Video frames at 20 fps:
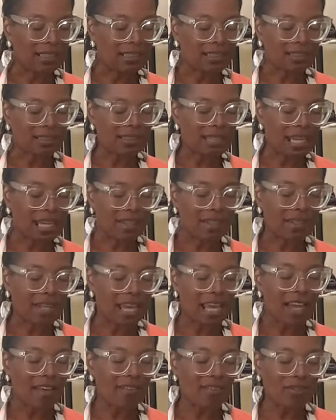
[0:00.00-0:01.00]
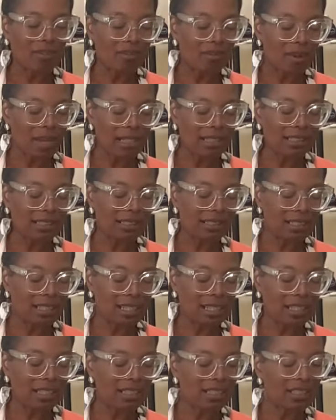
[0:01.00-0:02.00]
Now that I have the rice in,
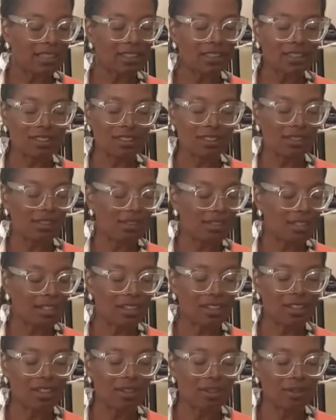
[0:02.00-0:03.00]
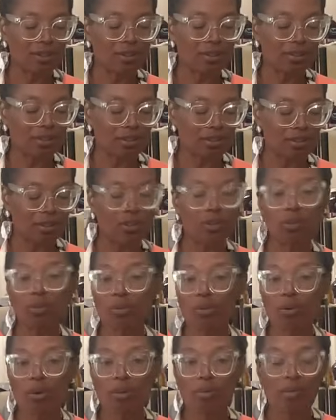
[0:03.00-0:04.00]
it's just in here just to
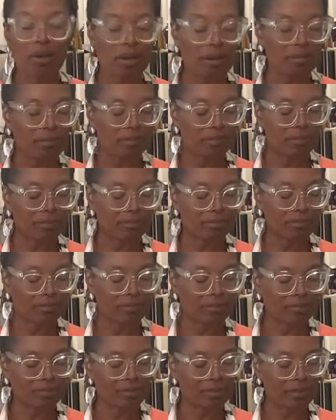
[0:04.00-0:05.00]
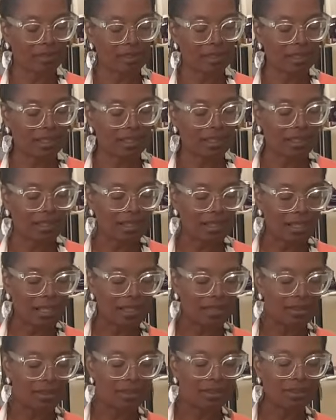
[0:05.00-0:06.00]
warm up.
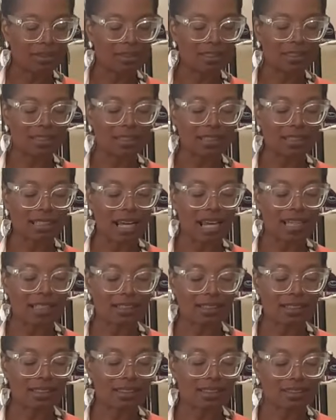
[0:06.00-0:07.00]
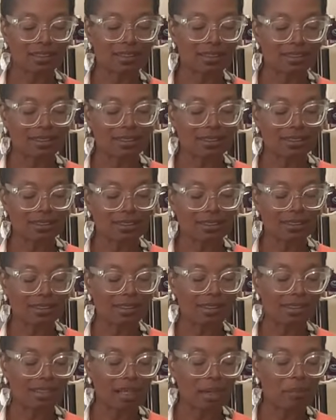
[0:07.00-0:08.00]
And notice it's not
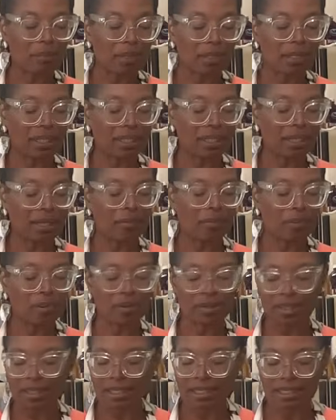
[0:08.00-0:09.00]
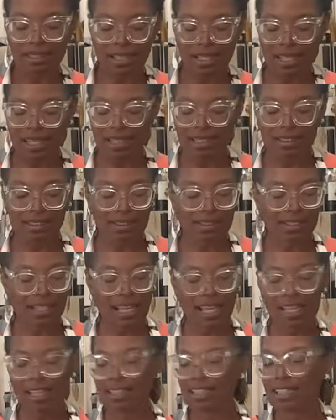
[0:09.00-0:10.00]
gumming up or anything. It's
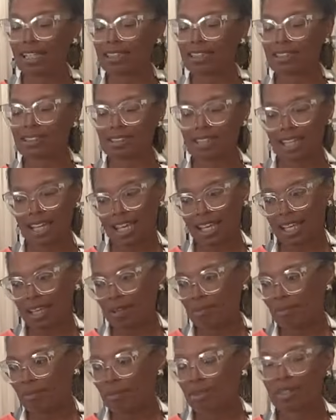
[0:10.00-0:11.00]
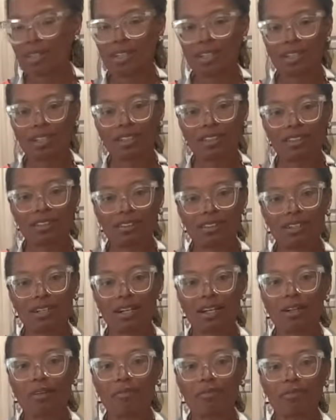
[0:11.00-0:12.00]
staying in that same,
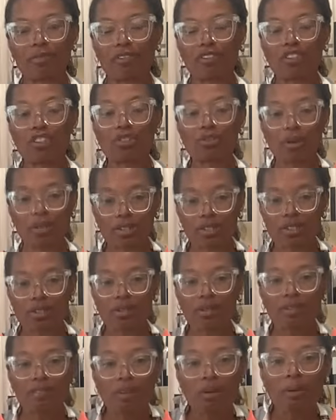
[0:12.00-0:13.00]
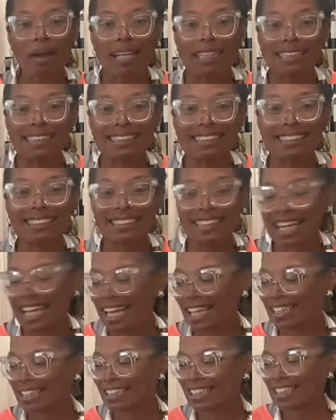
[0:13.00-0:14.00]
the structure of the rice is
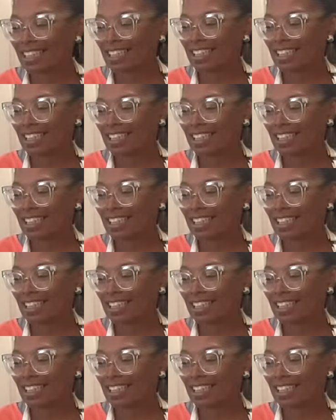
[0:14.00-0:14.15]
staying.